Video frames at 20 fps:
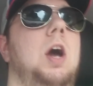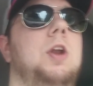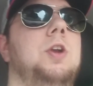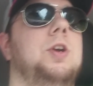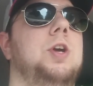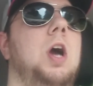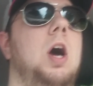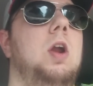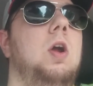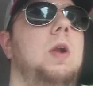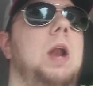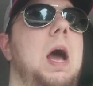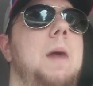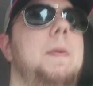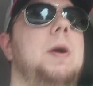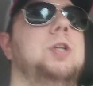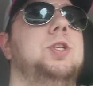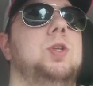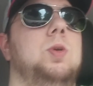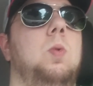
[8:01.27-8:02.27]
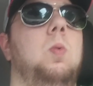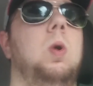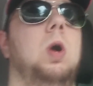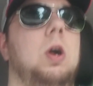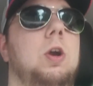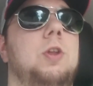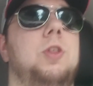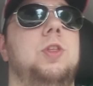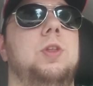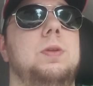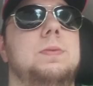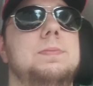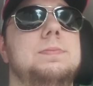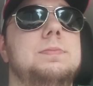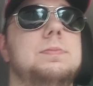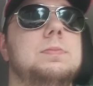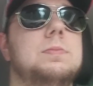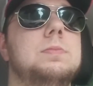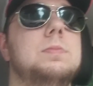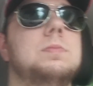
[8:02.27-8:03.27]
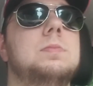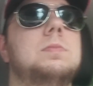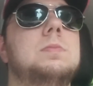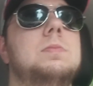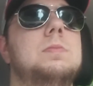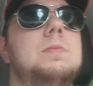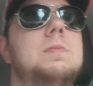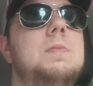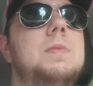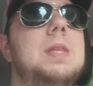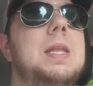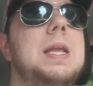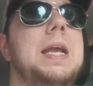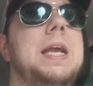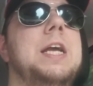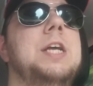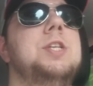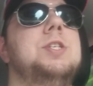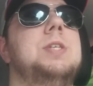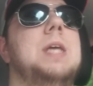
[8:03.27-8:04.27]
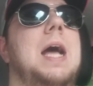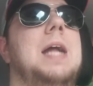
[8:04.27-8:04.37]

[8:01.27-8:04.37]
undercut on how much they're worth, is